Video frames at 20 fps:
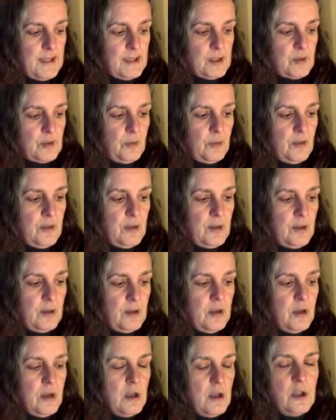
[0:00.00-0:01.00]
Sonia
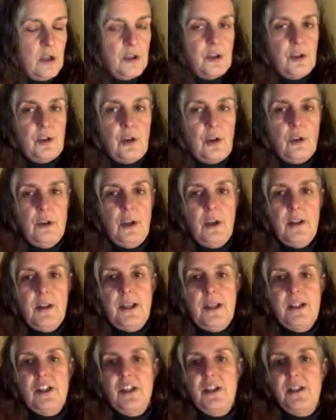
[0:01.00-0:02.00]
that she's saying, I'm not
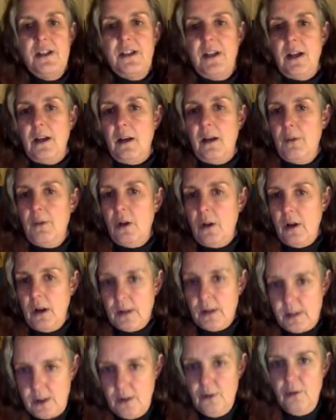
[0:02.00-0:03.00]
asking you not to
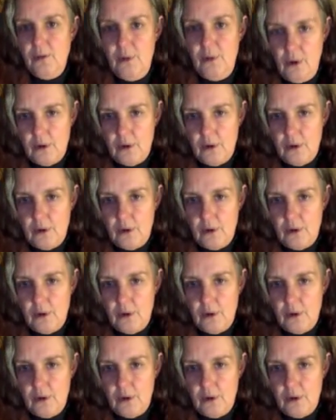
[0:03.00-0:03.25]
grieve,